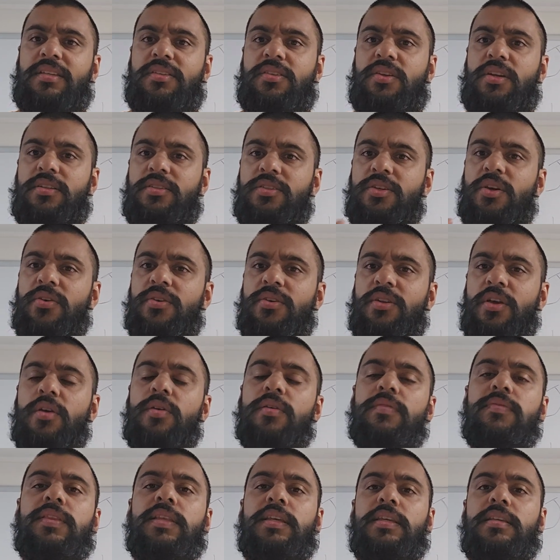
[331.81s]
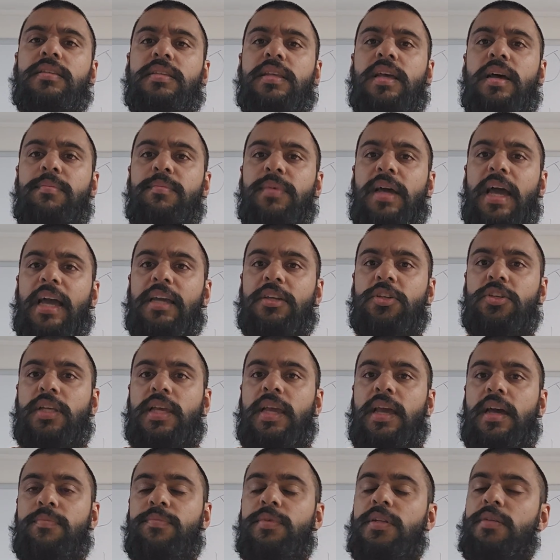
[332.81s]
So I don't know if this actually
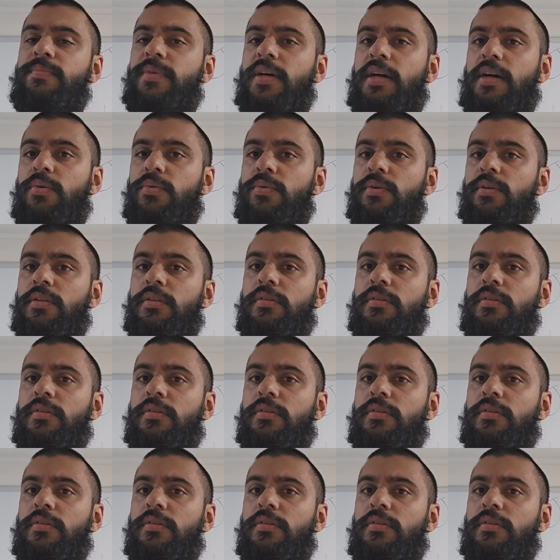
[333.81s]
happened, but